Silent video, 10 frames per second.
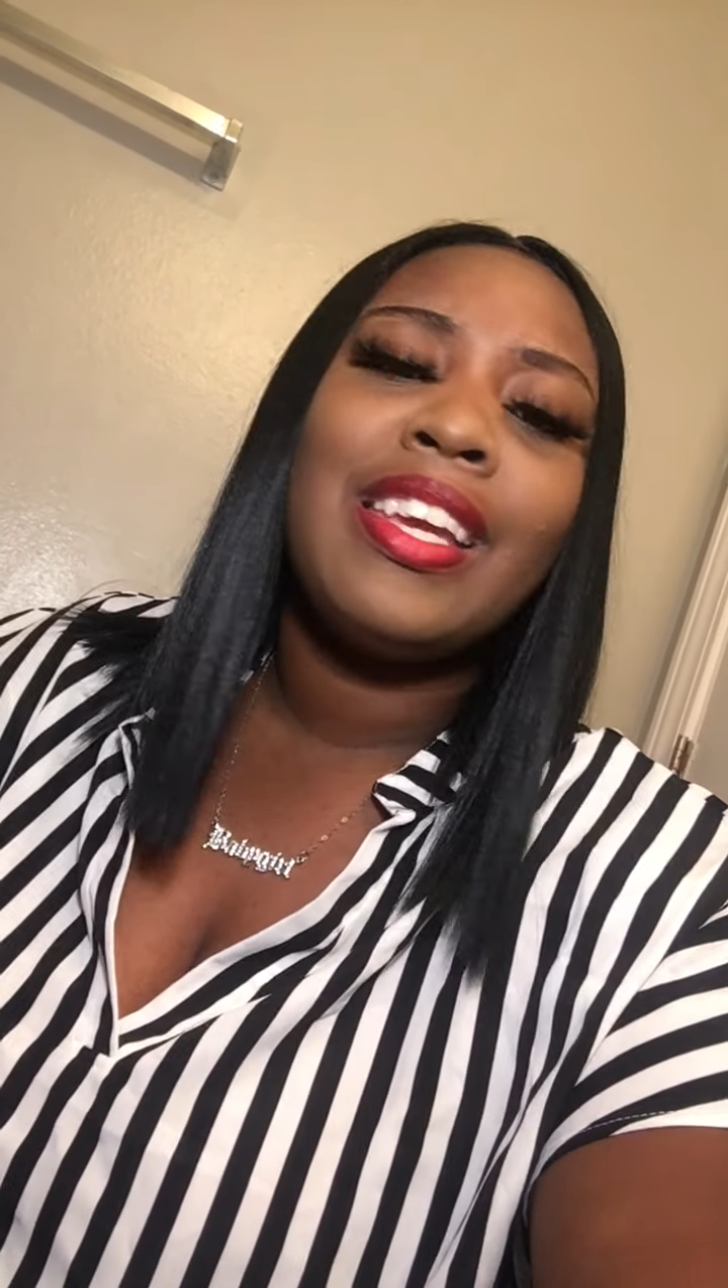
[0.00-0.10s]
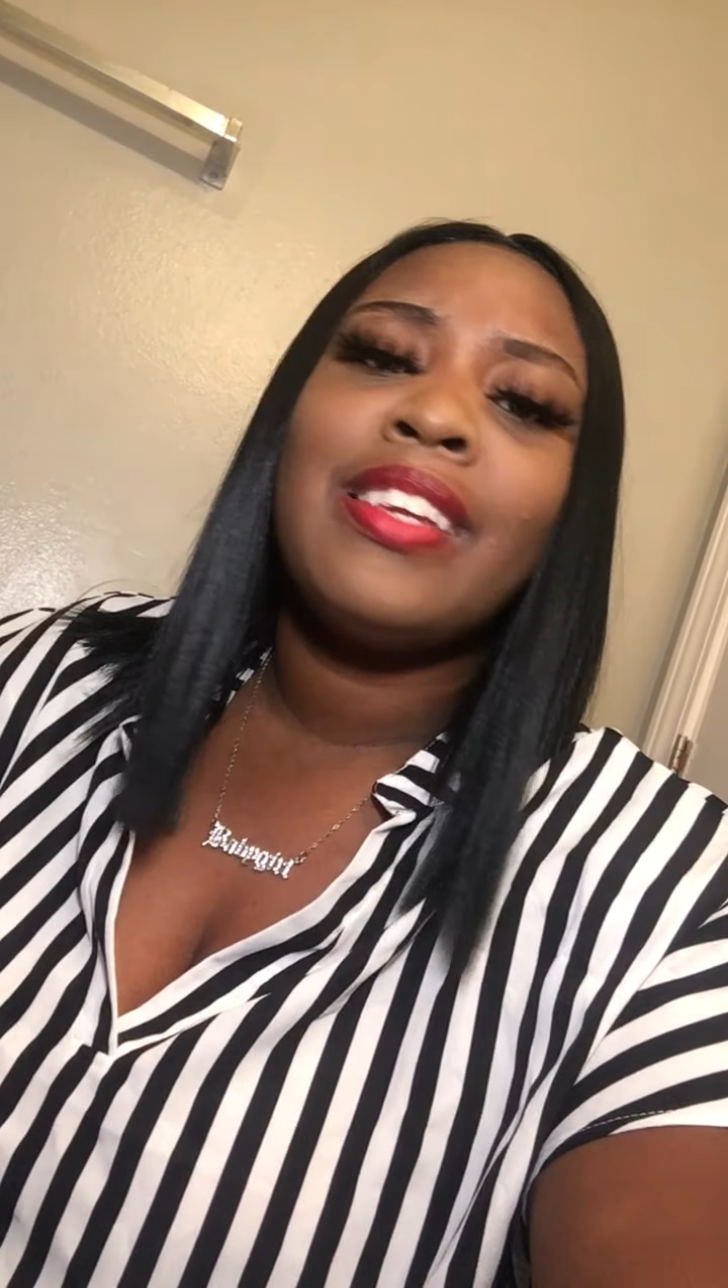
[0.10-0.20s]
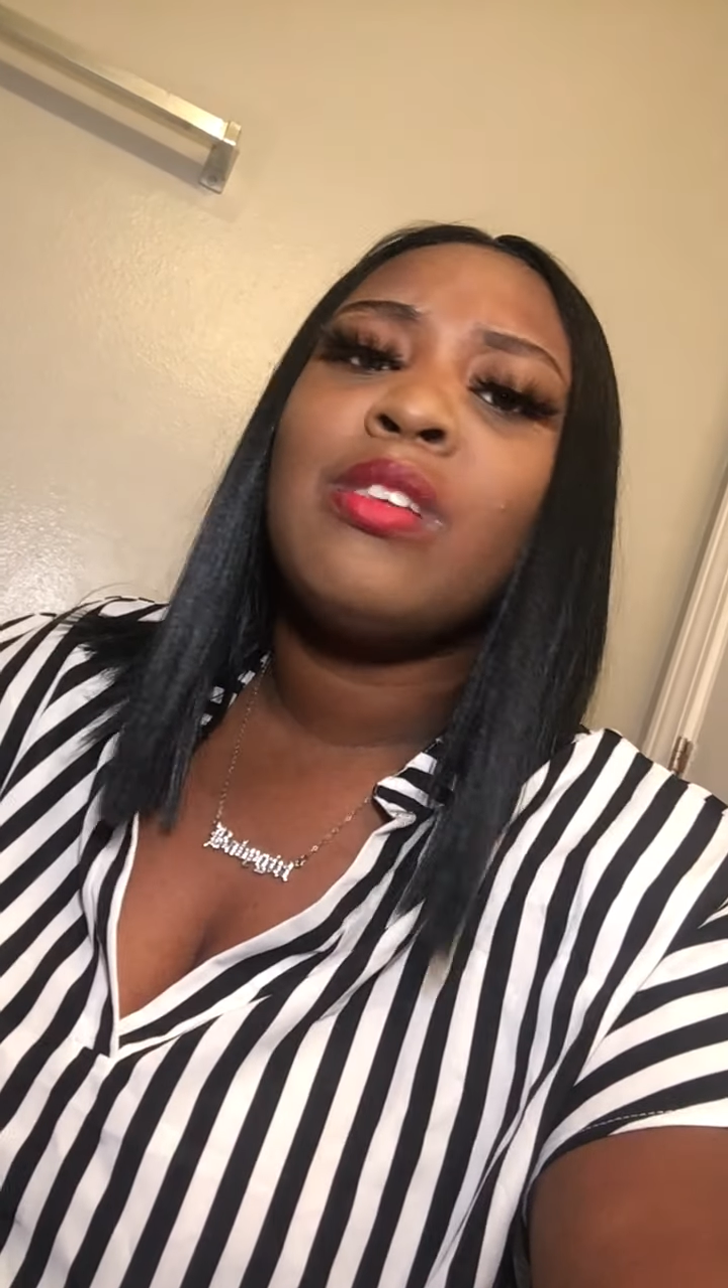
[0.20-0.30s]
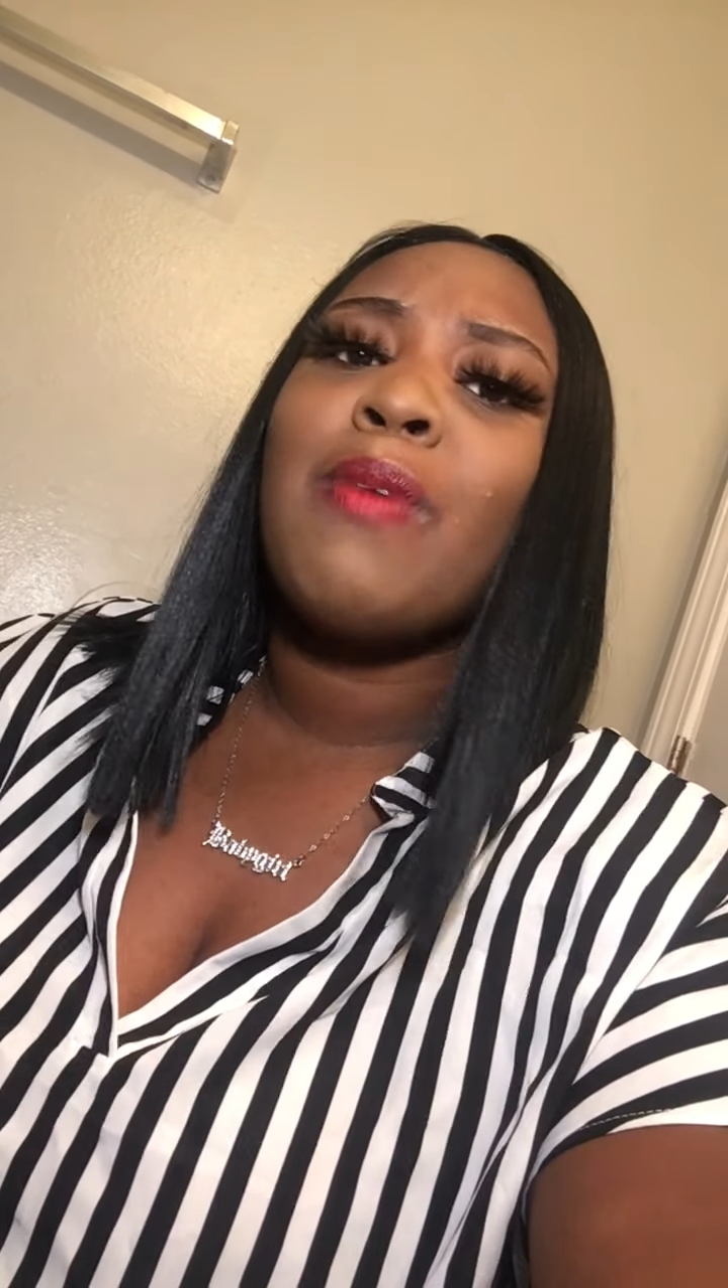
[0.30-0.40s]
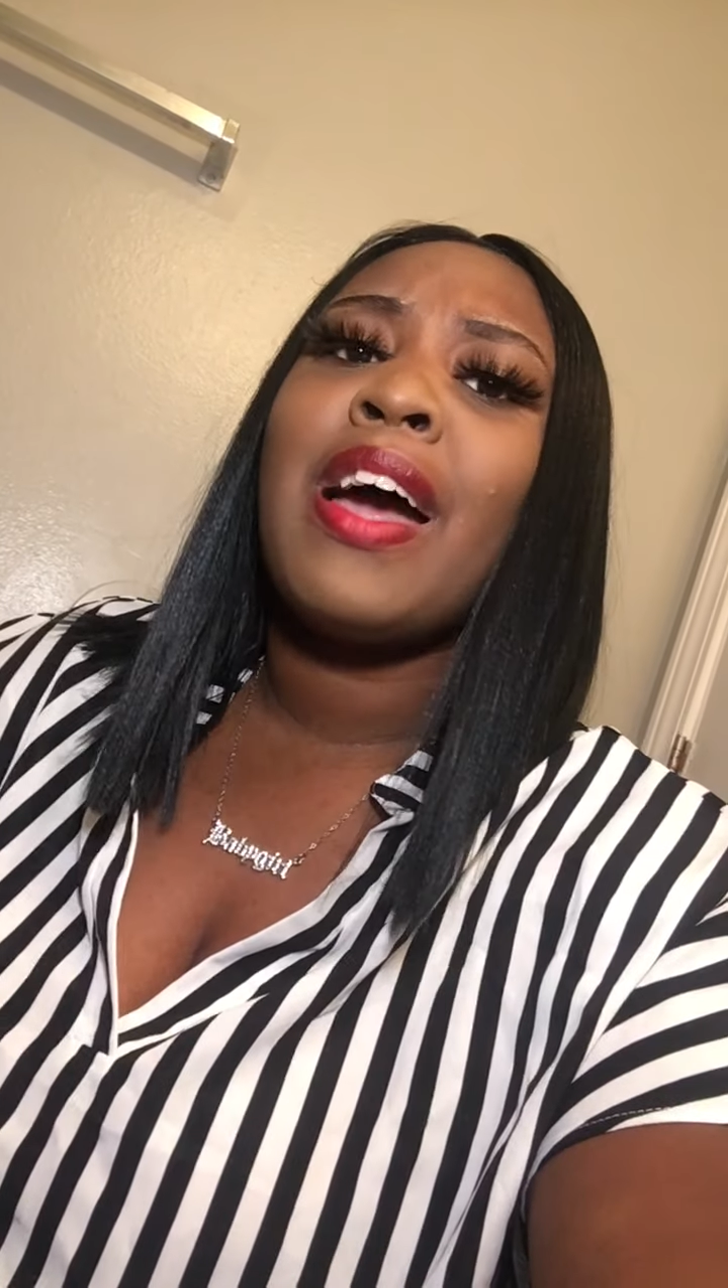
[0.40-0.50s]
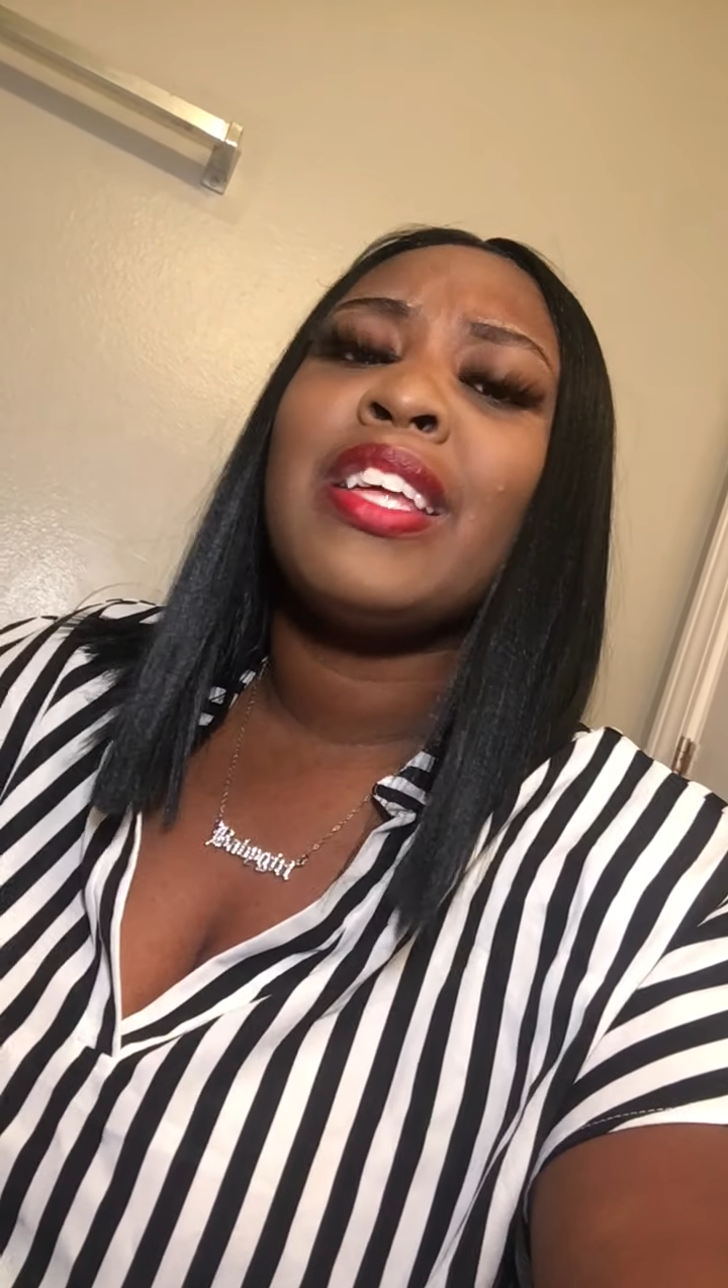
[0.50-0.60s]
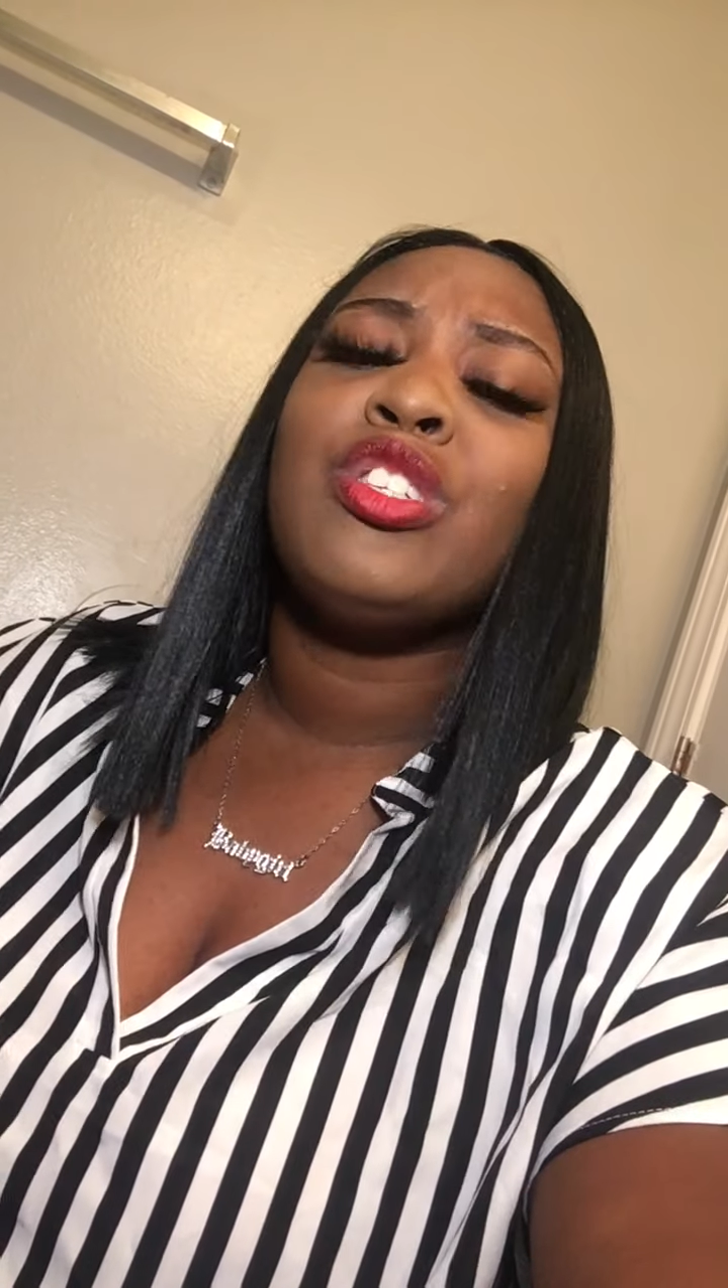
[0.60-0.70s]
Anybody